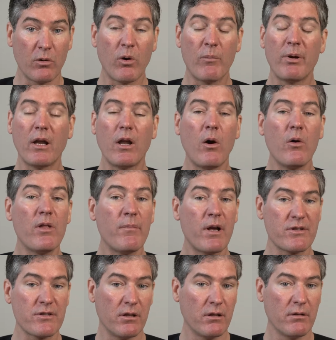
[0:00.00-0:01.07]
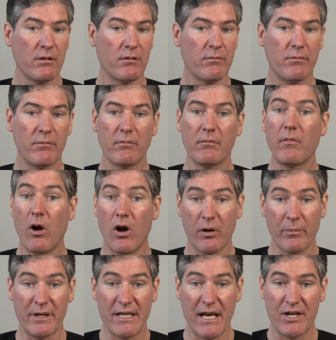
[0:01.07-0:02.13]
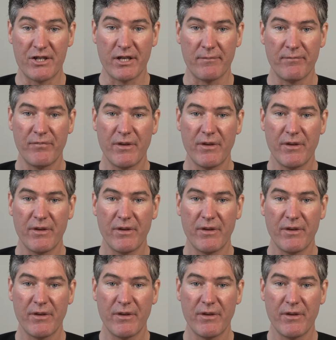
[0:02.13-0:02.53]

or below the muscle augmentation.